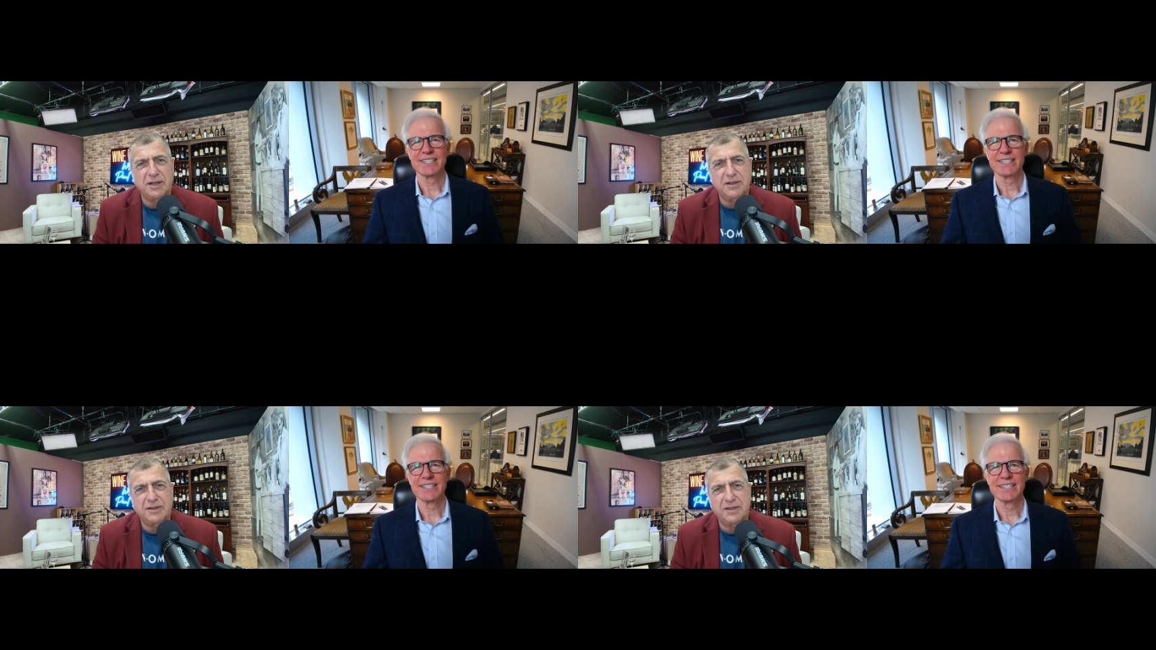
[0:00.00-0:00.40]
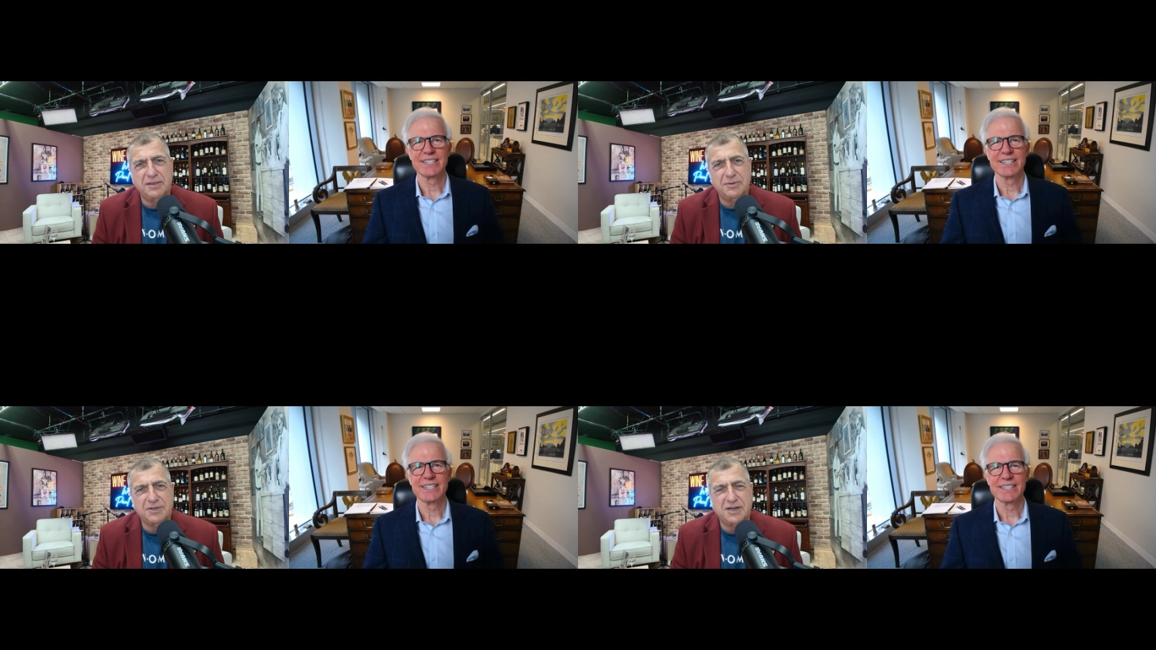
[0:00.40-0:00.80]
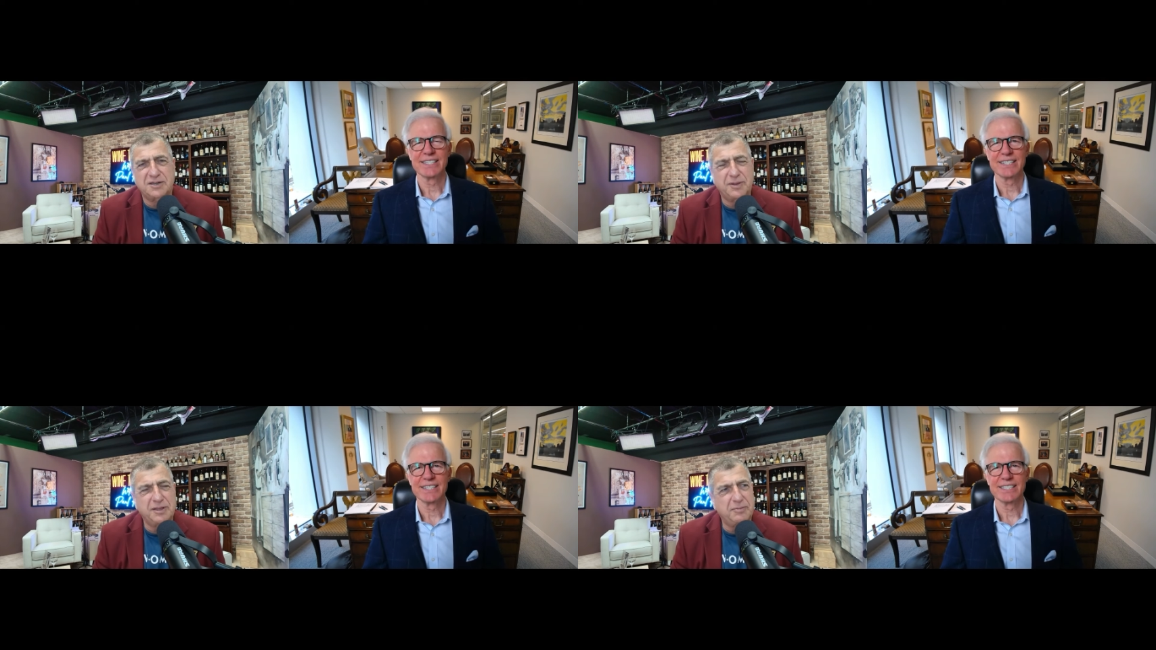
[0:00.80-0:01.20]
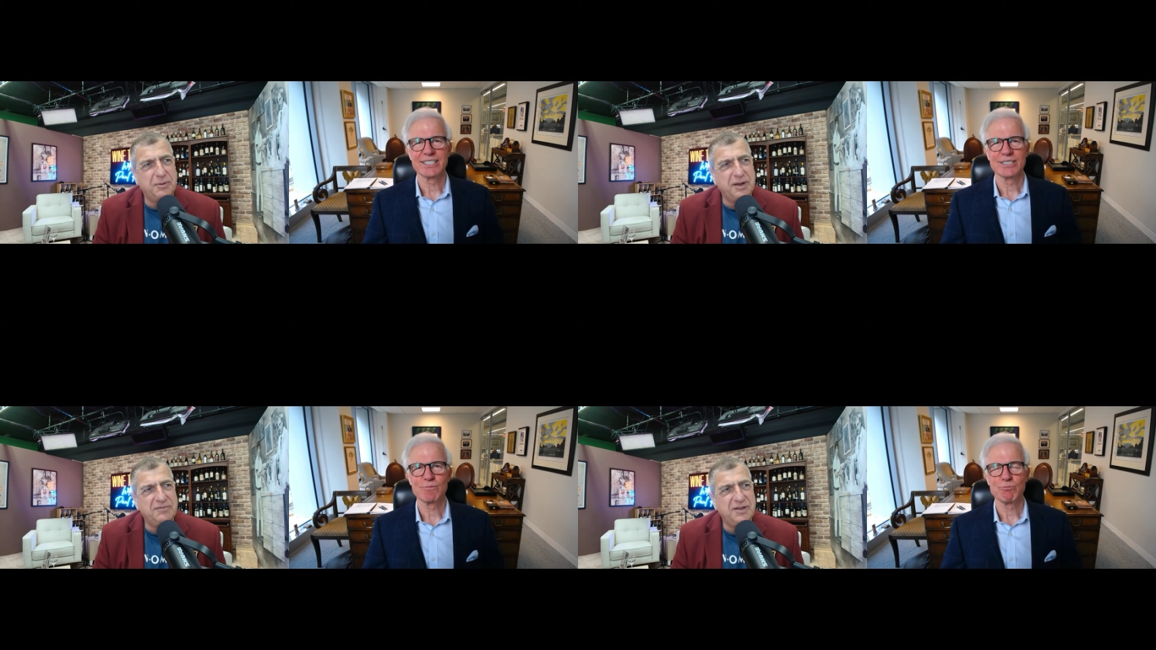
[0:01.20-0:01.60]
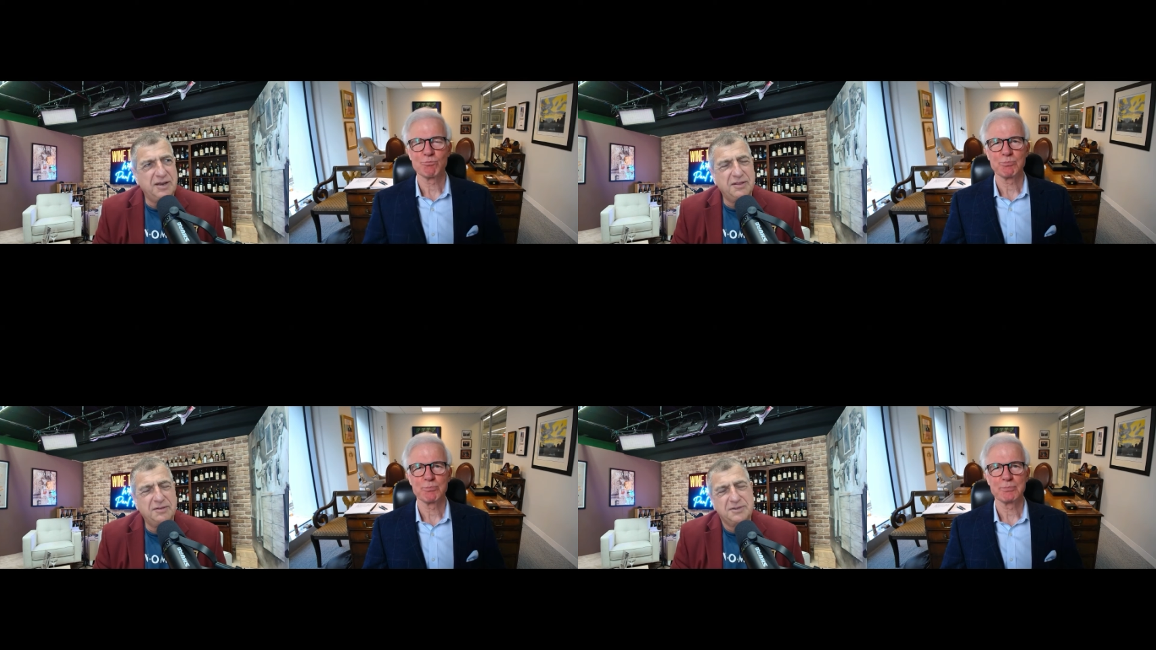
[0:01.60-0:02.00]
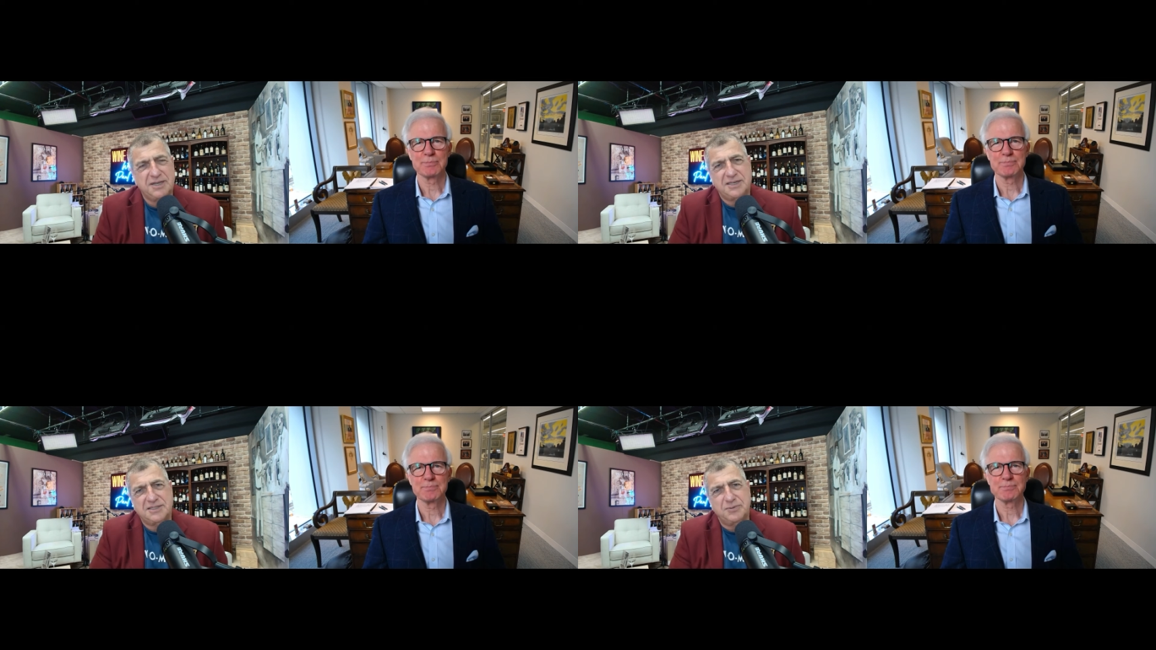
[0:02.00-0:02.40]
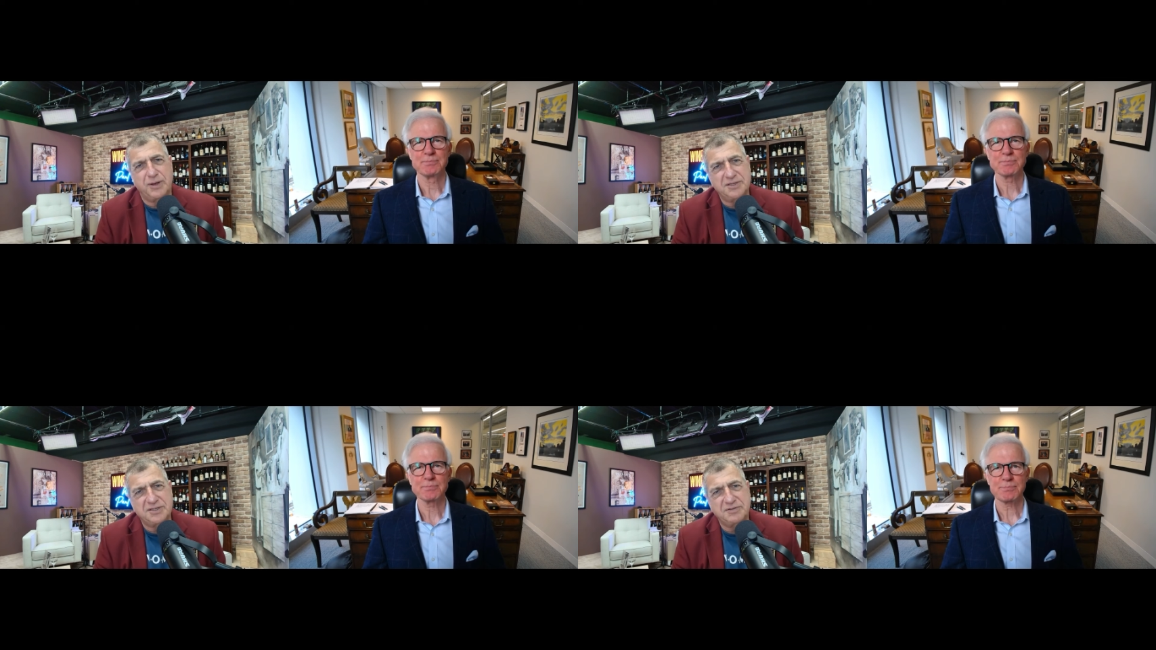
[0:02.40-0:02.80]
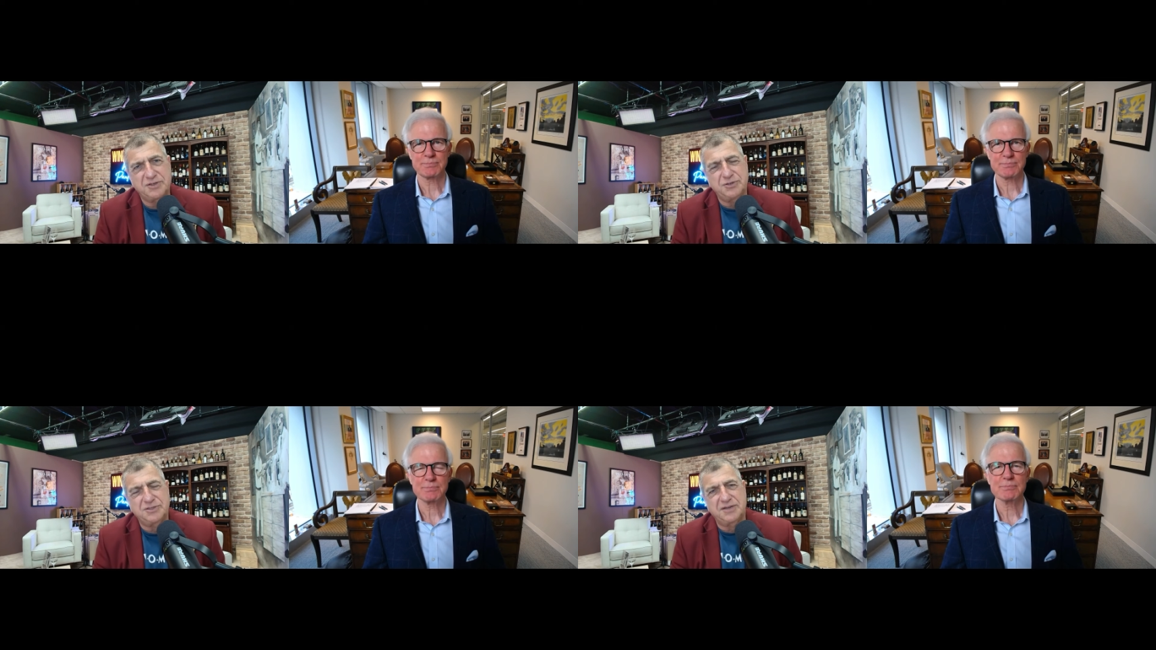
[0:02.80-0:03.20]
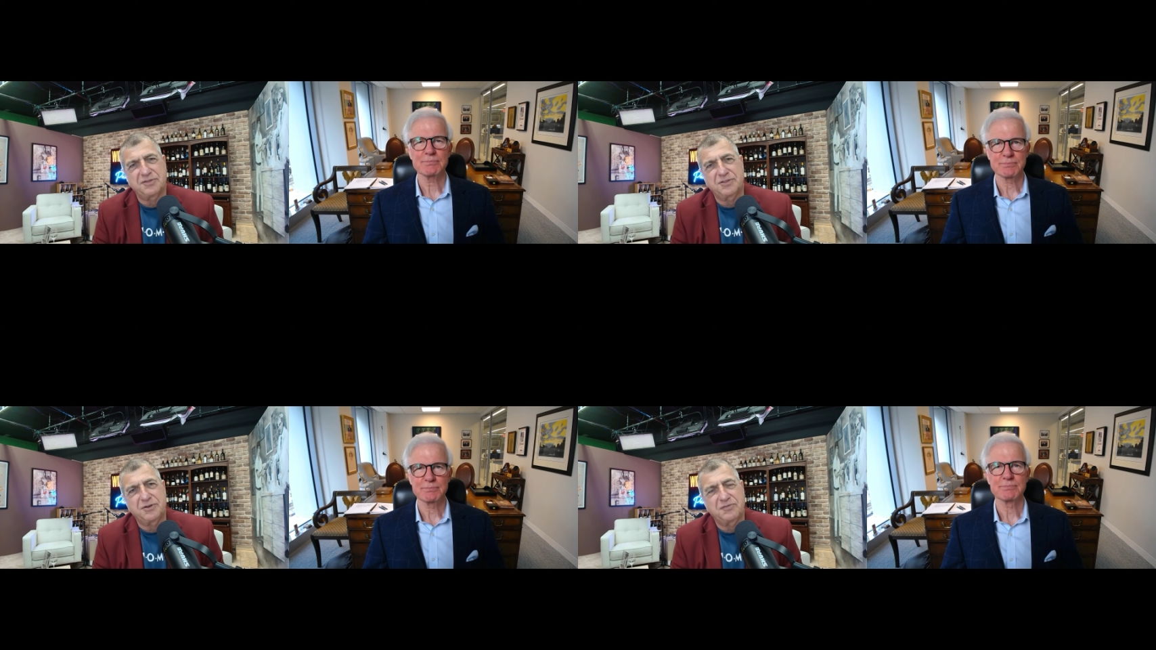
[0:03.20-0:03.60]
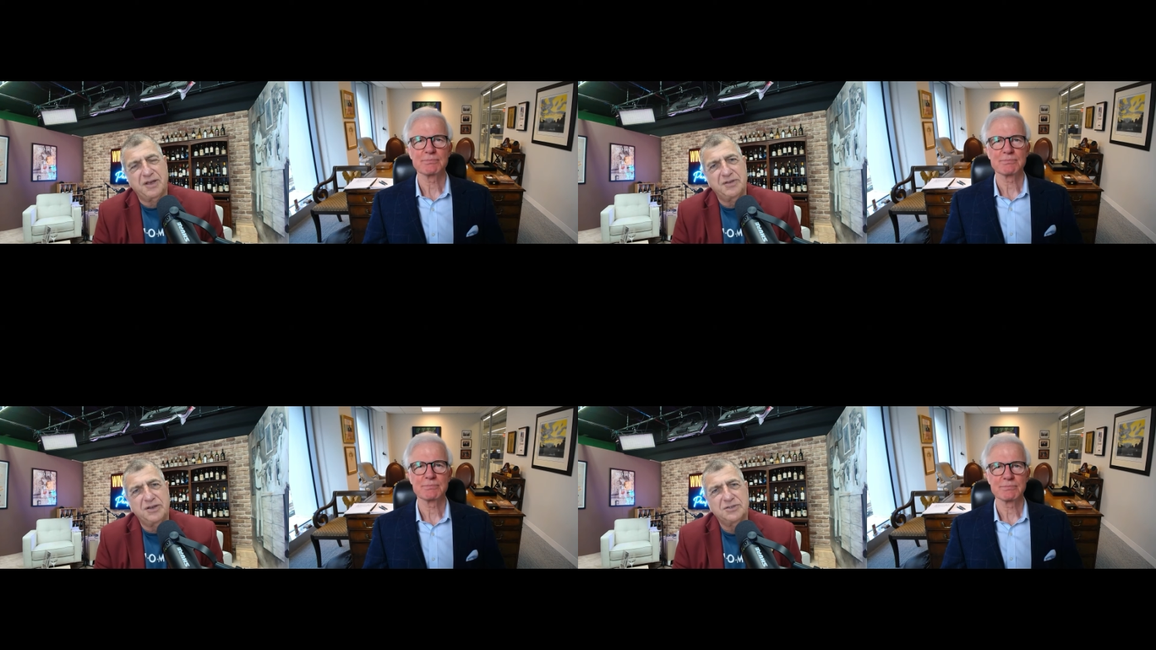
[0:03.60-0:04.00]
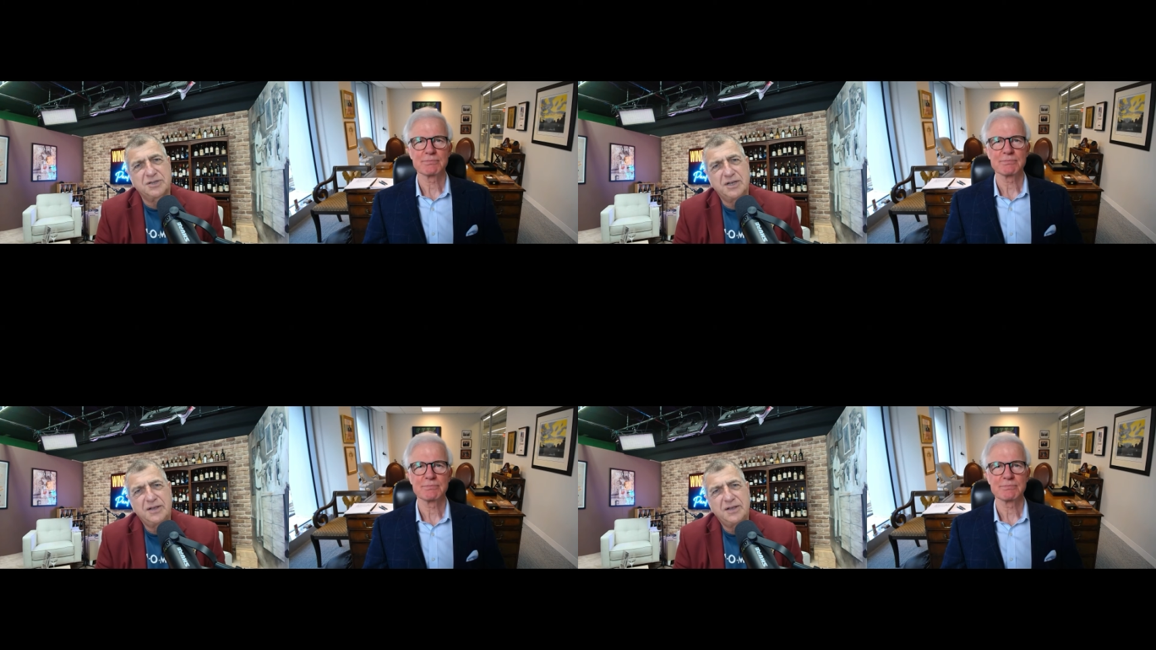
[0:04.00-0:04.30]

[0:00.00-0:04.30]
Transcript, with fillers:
Speaker 1: and I, I, think we talked about a little bit what I've done in tasting wines every Tuesday for 35 years.